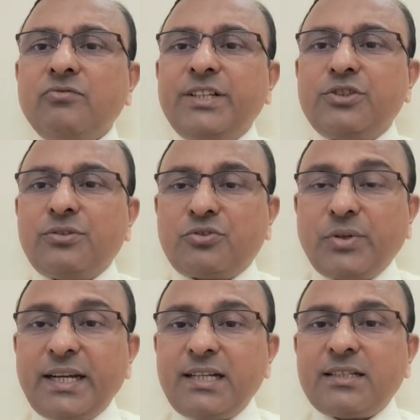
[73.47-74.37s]
we should
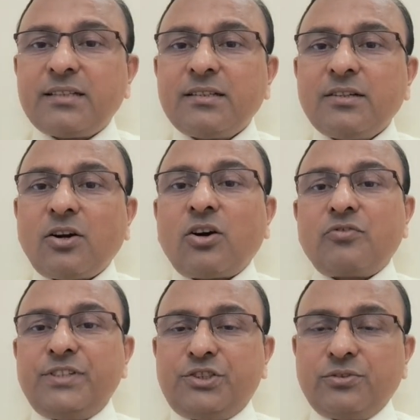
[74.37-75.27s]
treat or
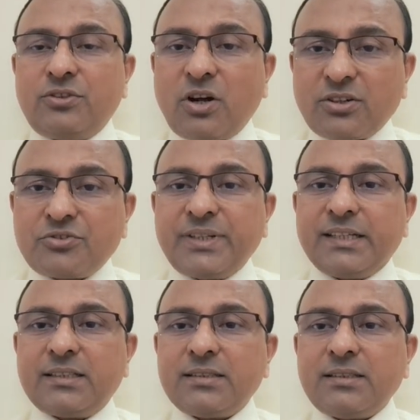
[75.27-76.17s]
if we should not
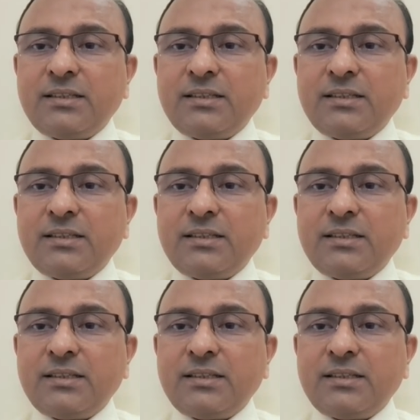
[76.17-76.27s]
treat.